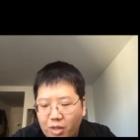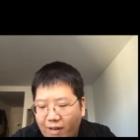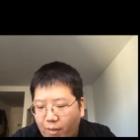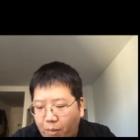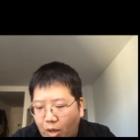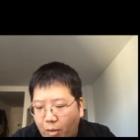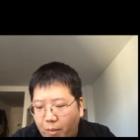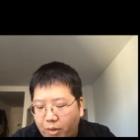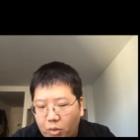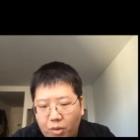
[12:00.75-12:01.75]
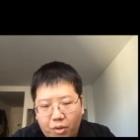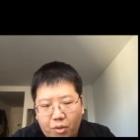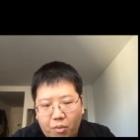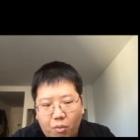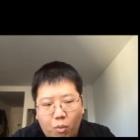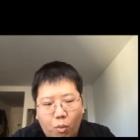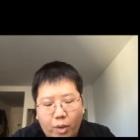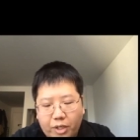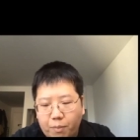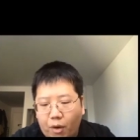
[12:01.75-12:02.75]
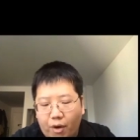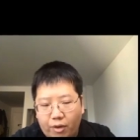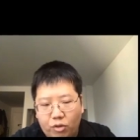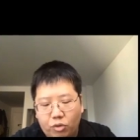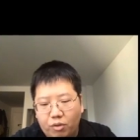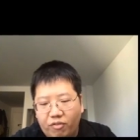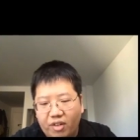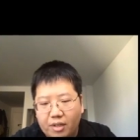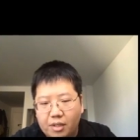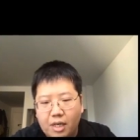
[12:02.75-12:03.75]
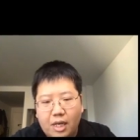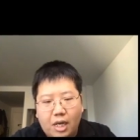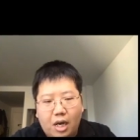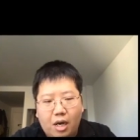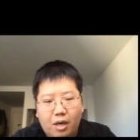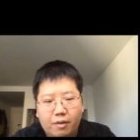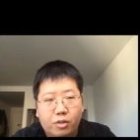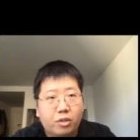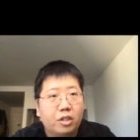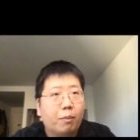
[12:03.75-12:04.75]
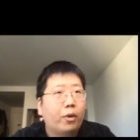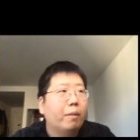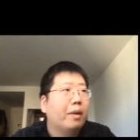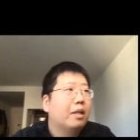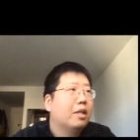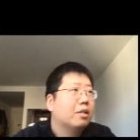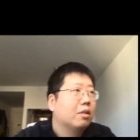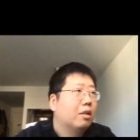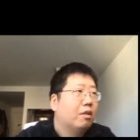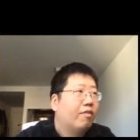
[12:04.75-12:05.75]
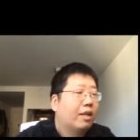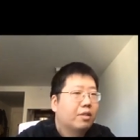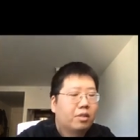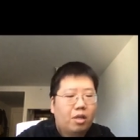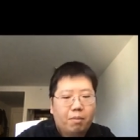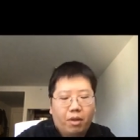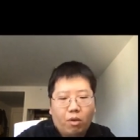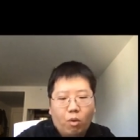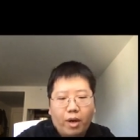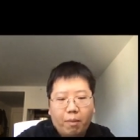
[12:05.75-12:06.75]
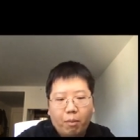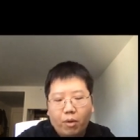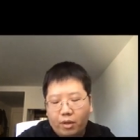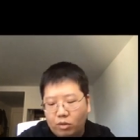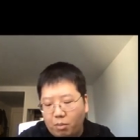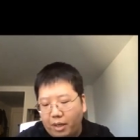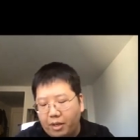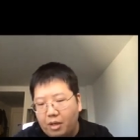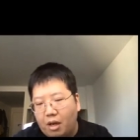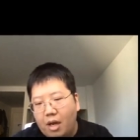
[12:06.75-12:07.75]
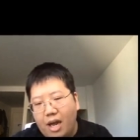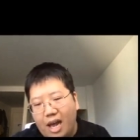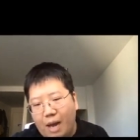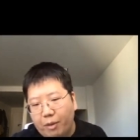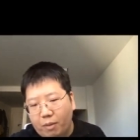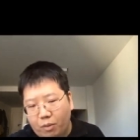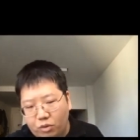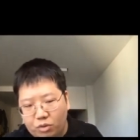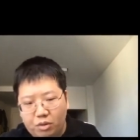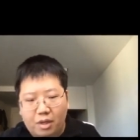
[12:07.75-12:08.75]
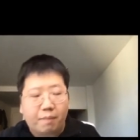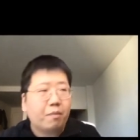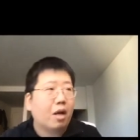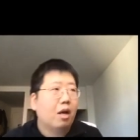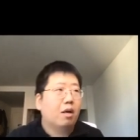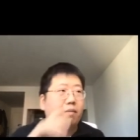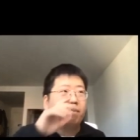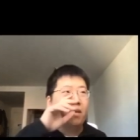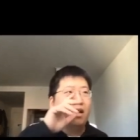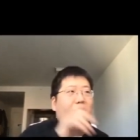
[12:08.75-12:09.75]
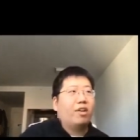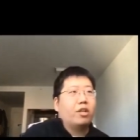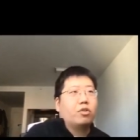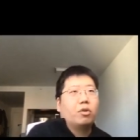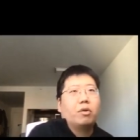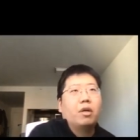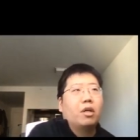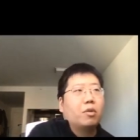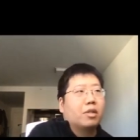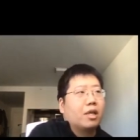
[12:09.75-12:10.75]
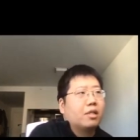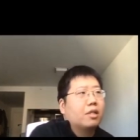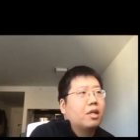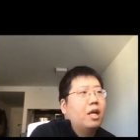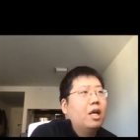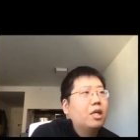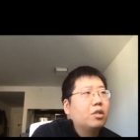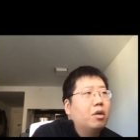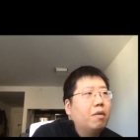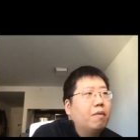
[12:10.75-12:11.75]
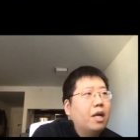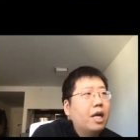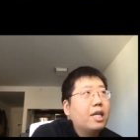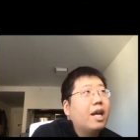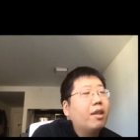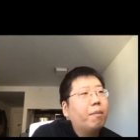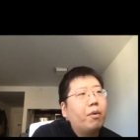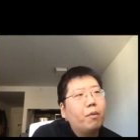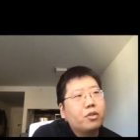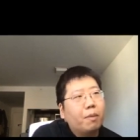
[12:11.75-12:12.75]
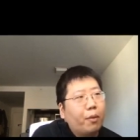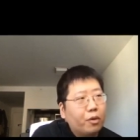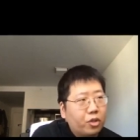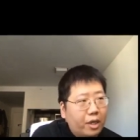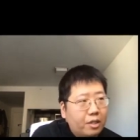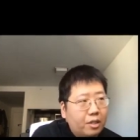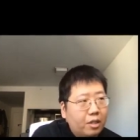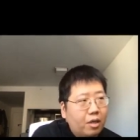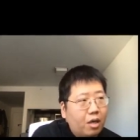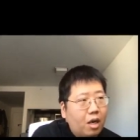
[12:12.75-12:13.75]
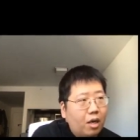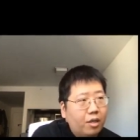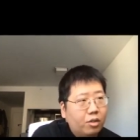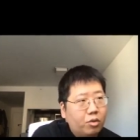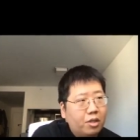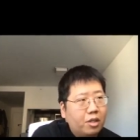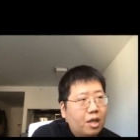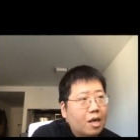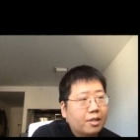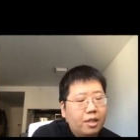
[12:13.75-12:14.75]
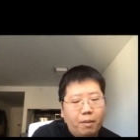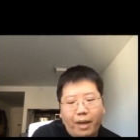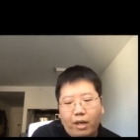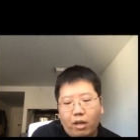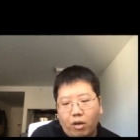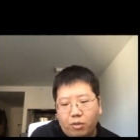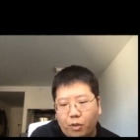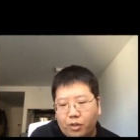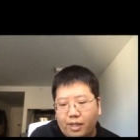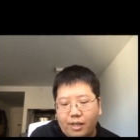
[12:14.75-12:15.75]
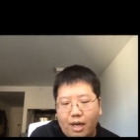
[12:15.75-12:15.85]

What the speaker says: have a problem, you don't know which part you should fix. So interpretability is in fact something quite important to make it applicable to the financial use cases. So yeah, the proposed approach is a constraint state-dependent Hawkes process.